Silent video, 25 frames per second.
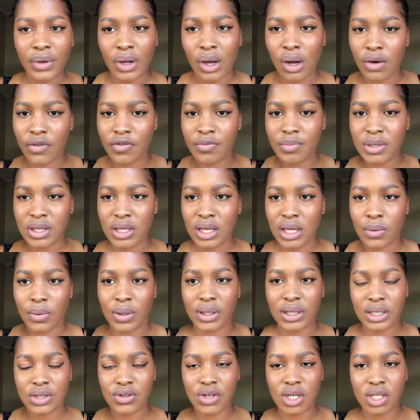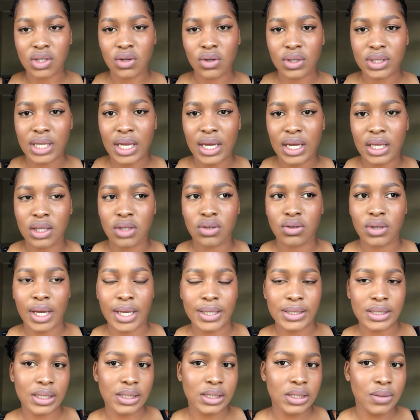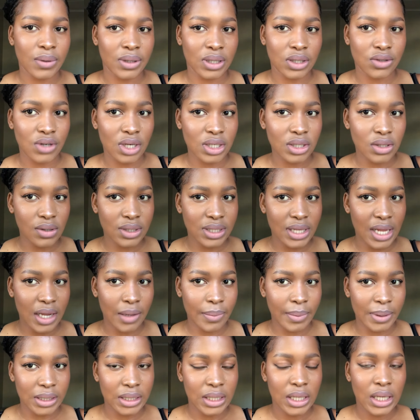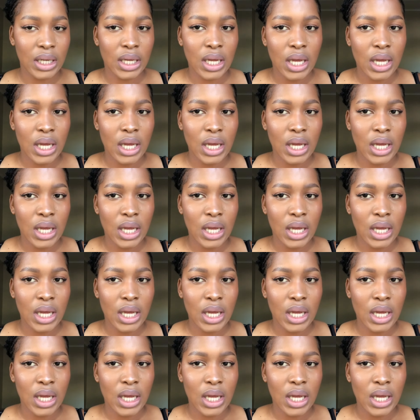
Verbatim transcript: of me and what the dress looks like and then you guys can see what the dress looks like but